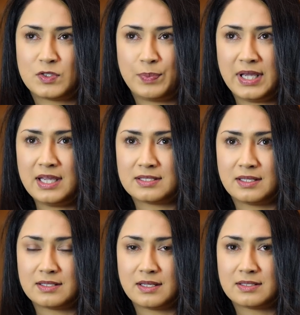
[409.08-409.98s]
peace,
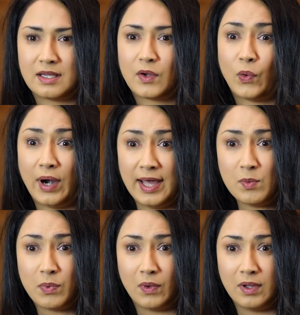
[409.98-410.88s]
and it's
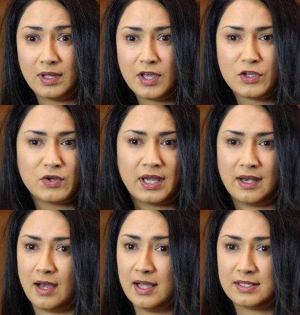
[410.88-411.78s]
incredible. You
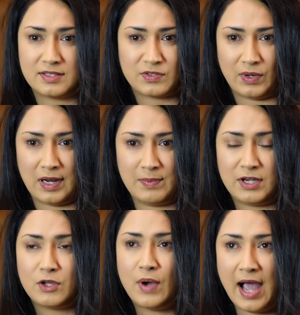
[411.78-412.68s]
cannot describe it.
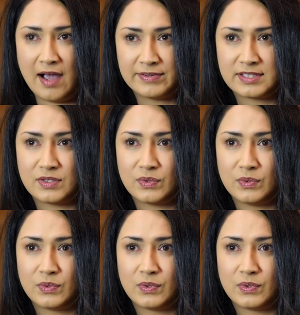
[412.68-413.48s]
You have to